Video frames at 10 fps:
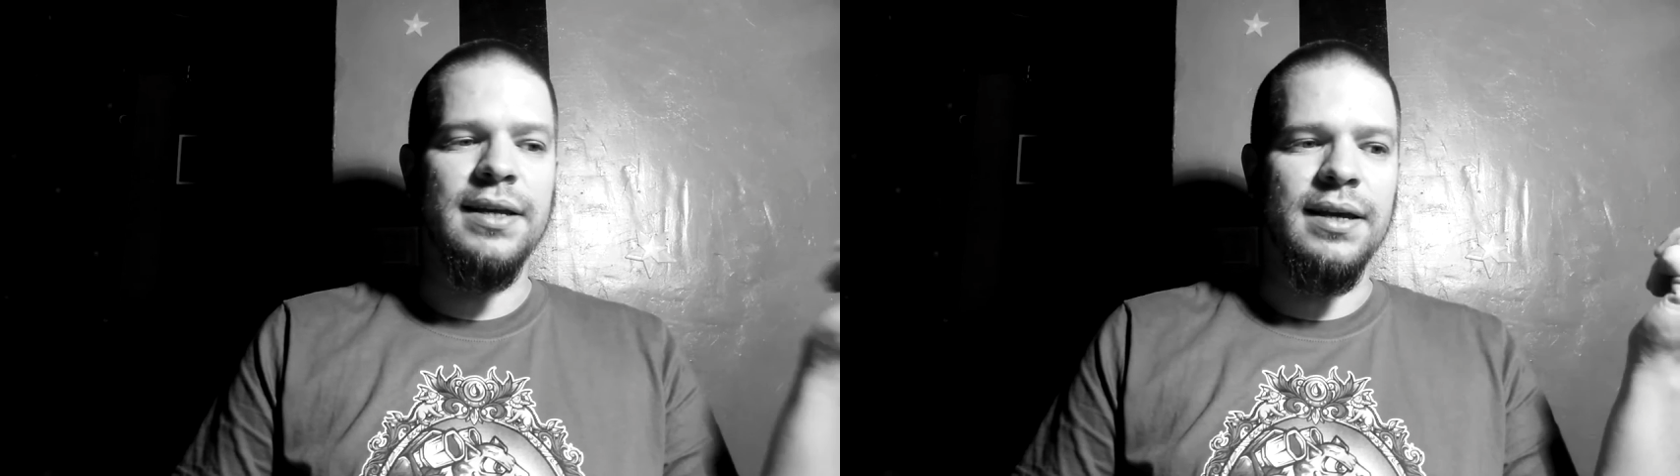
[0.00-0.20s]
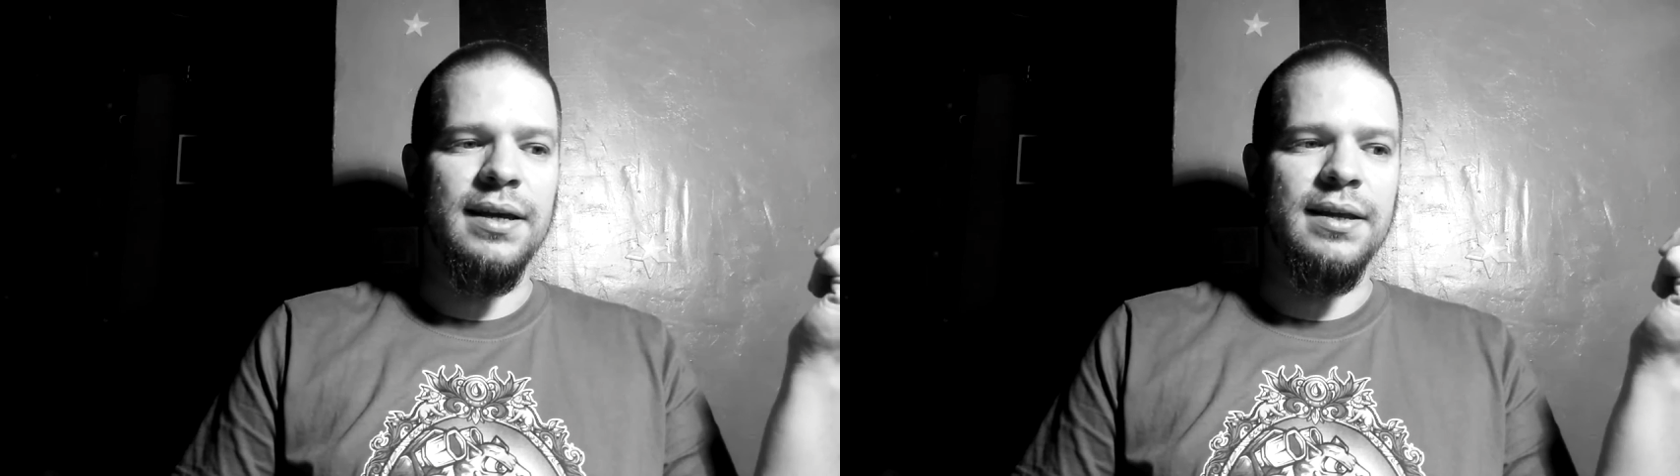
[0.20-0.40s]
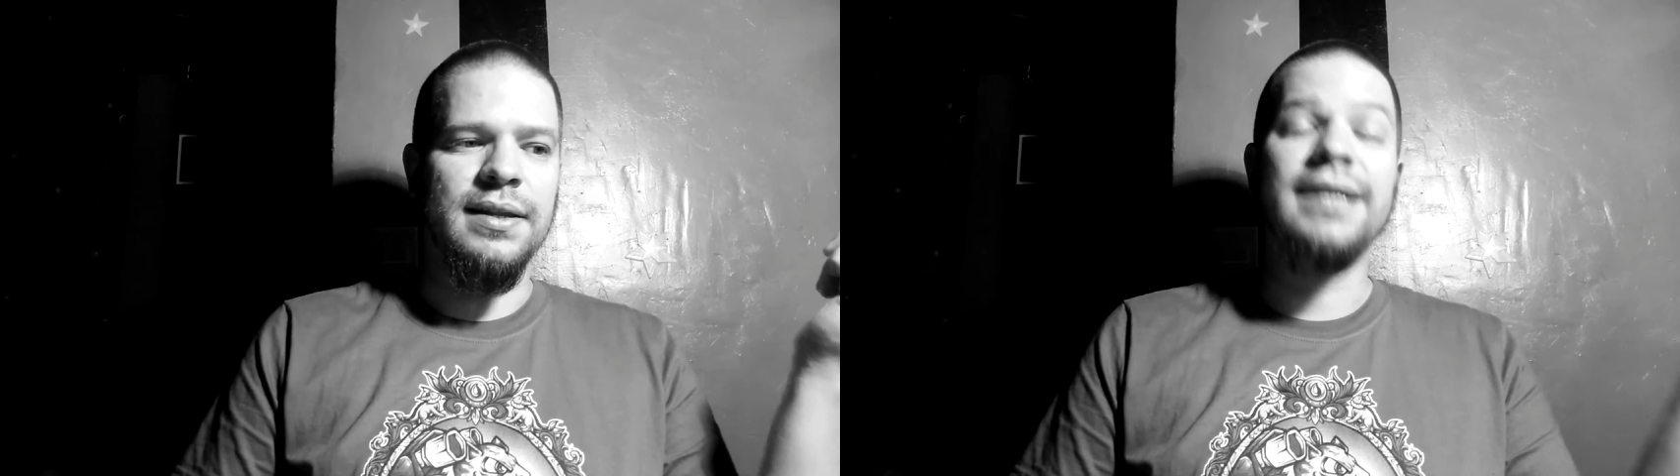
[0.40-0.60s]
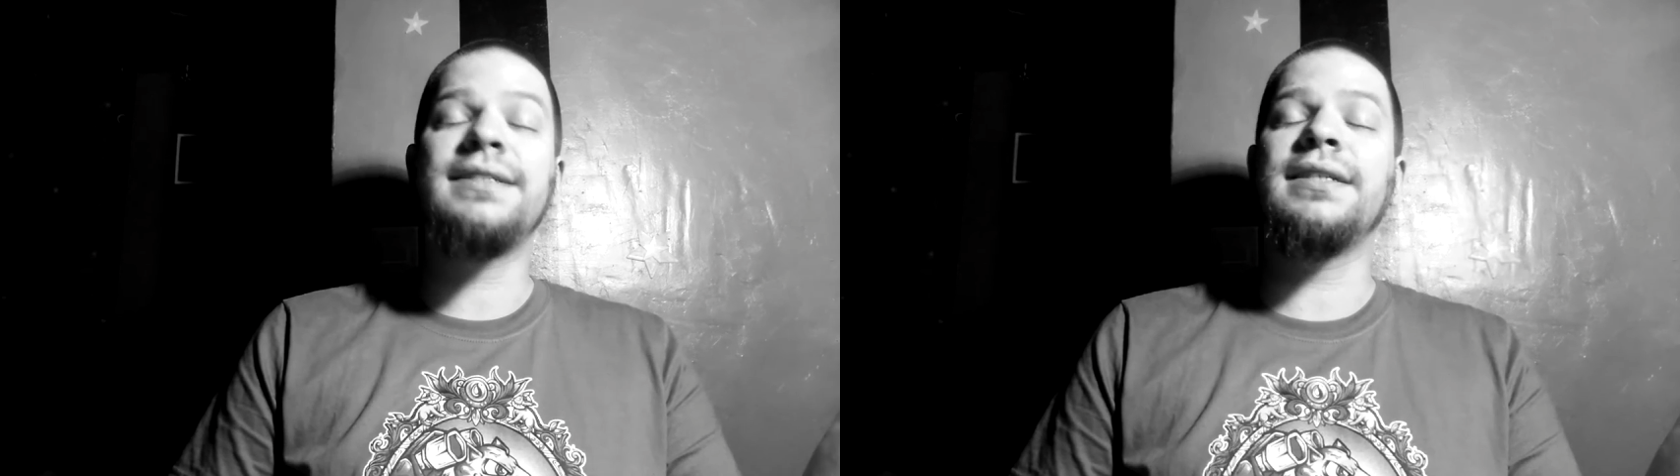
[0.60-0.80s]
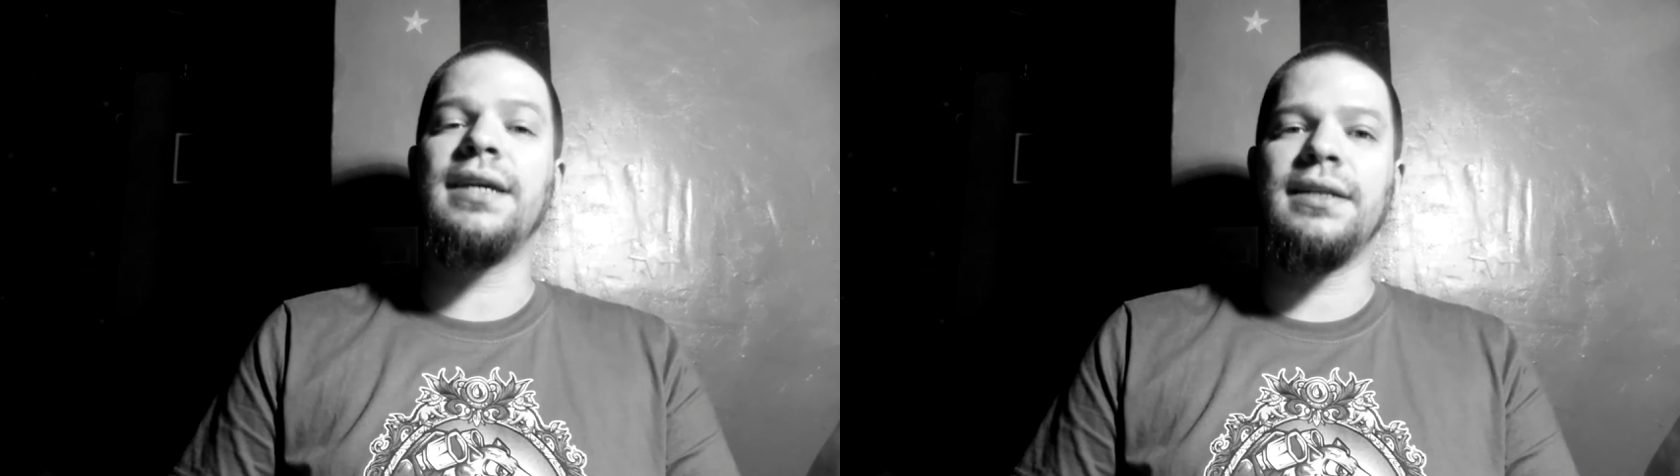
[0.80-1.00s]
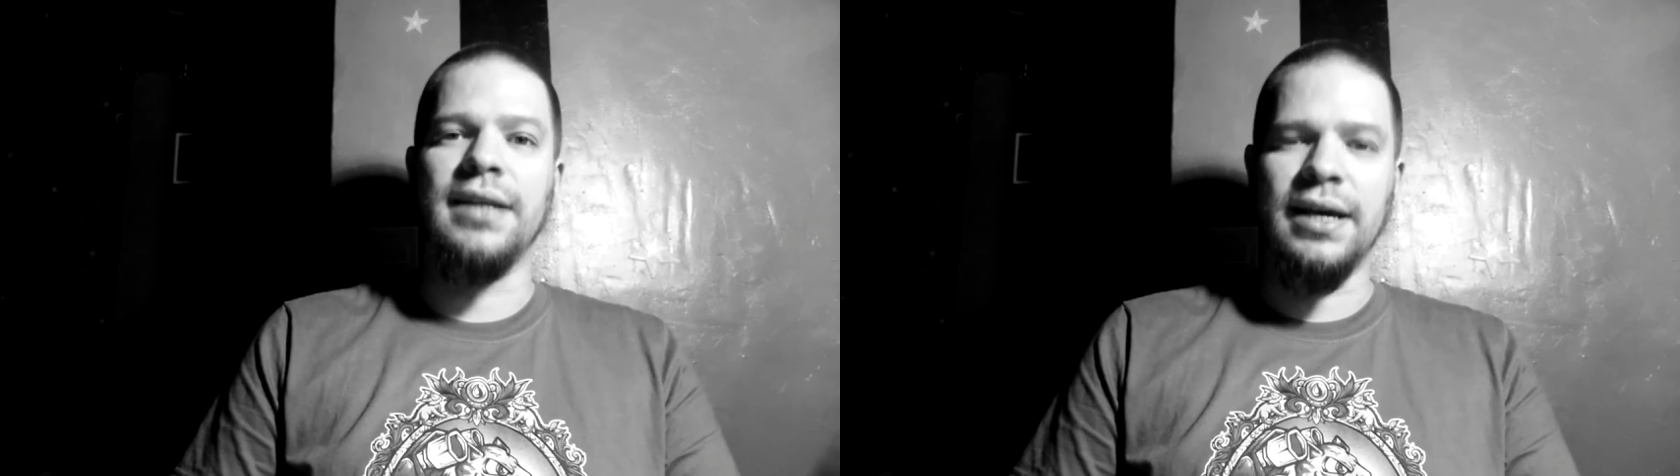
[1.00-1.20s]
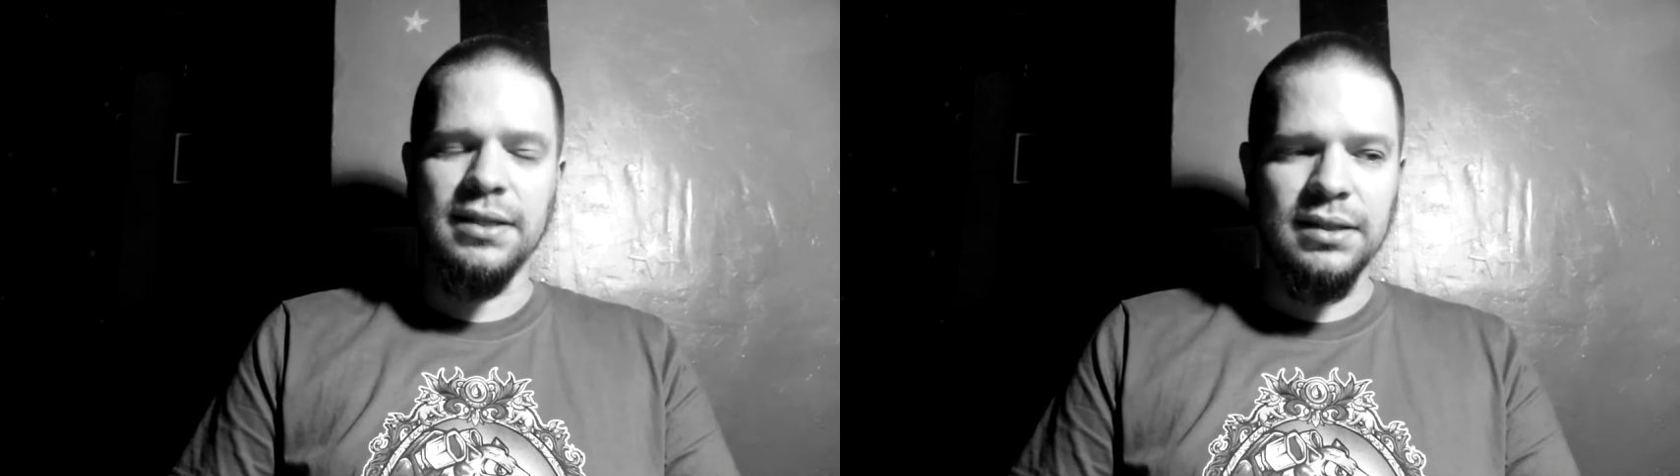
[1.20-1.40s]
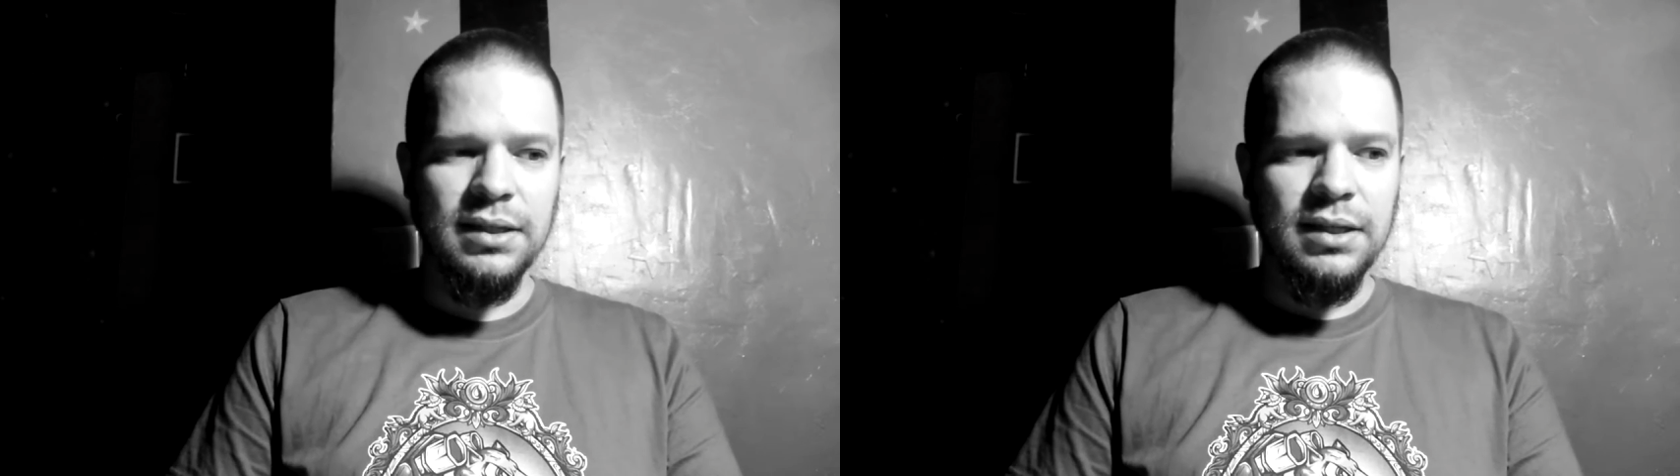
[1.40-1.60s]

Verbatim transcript: 1989,